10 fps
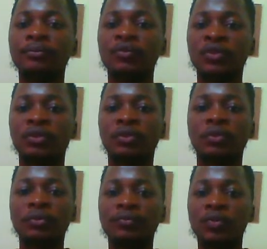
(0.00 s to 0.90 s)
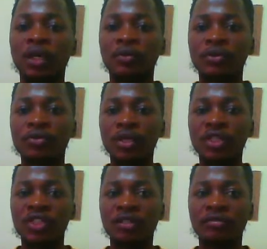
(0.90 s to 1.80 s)
So our tree
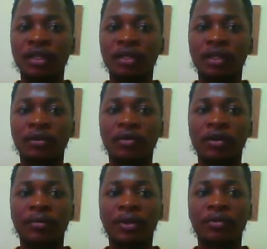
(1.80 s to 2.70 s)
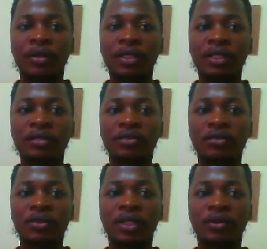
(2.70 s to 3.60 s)
shapefile now have been created. So
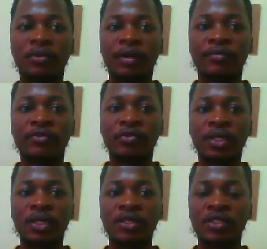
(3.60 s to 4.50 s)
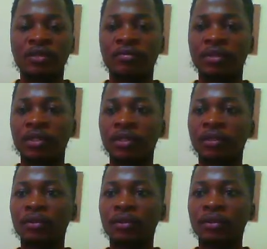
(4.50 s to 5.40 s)
here our tree shapefile,
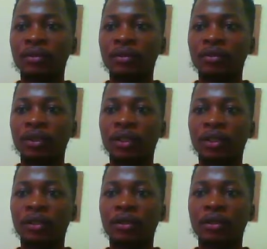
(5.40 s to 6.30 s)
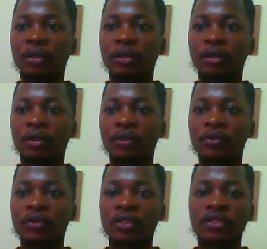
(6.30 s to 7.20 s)
we can close
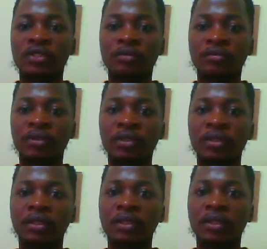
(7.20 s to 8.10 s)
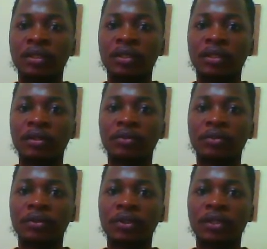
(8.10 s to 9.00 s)
the shapefile, click
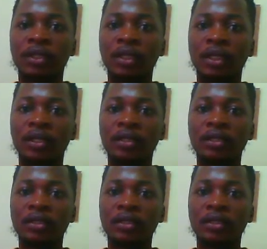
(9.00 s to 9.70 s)
on edit,